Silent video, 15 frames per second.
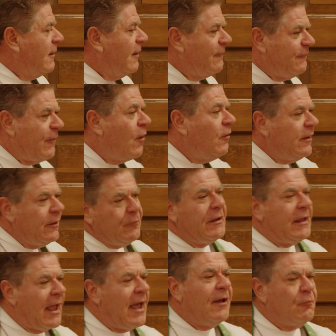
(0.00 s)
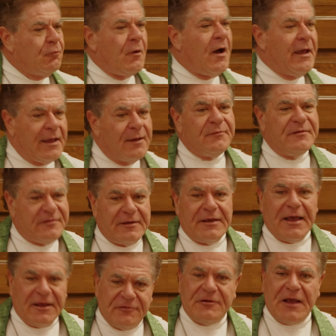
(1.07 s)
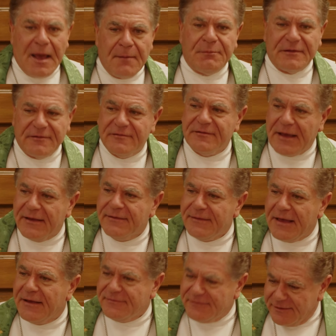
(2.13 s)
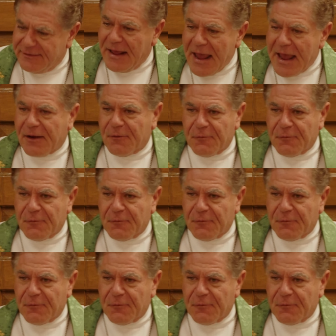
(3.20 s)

If only we had YMCA chaplains like that today,